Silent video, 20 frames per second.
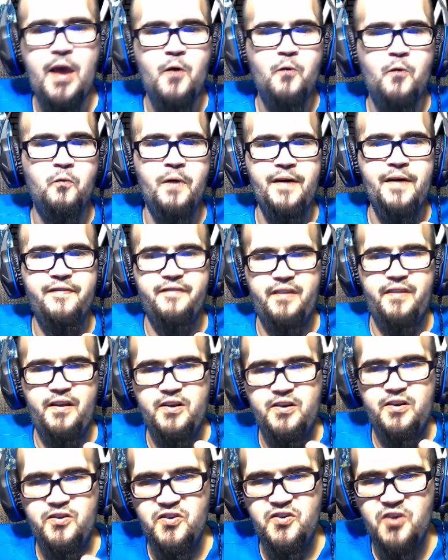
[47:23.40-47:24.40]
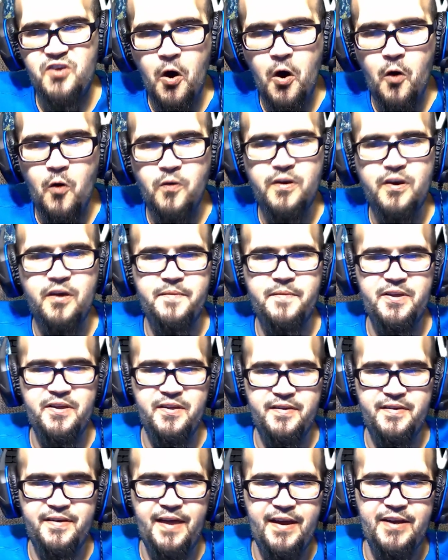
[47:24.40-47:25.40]
with no
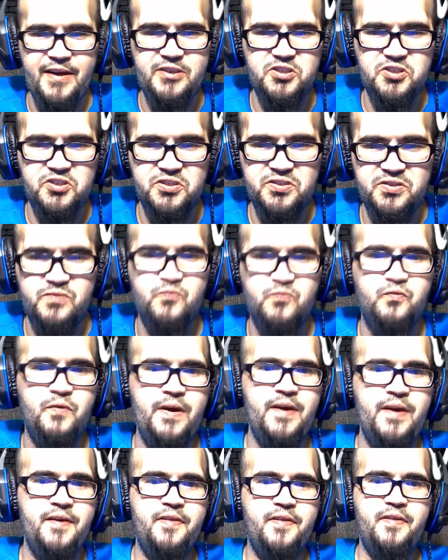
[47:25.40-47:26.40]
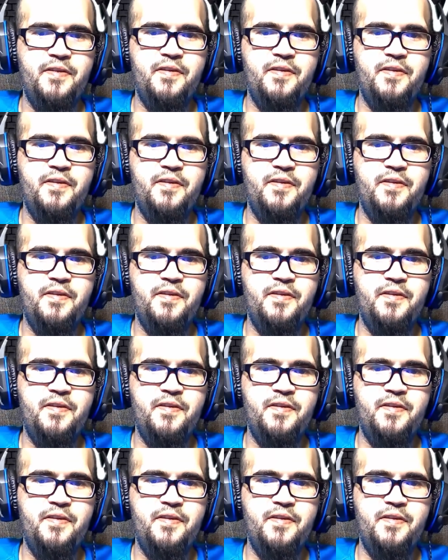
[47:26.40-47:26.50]
communication with